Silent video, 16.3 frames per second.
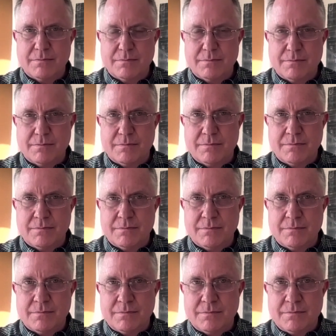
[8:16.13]

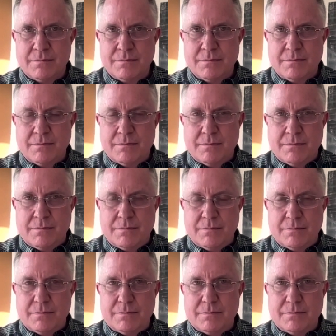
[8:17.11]

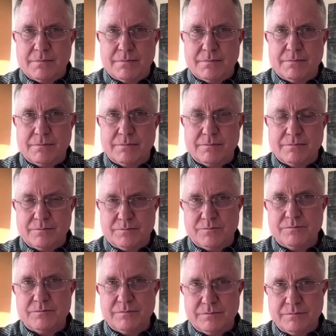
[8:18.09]

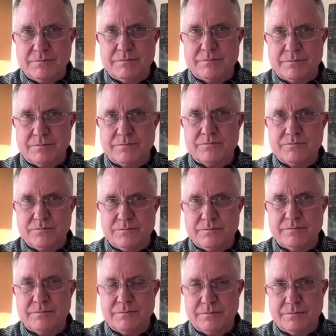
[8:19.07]

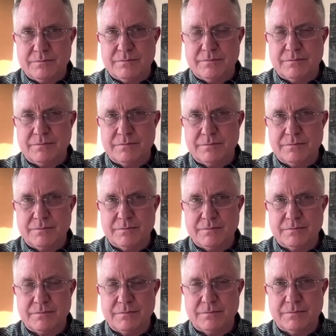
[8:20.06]

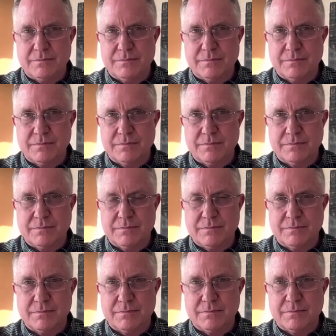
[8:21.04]

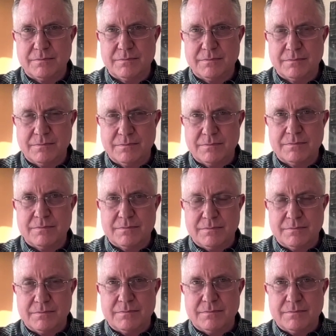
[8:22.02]

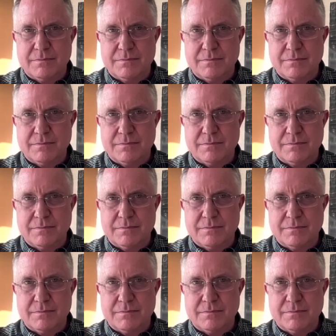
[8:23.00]
No words are spoken by the person on screen.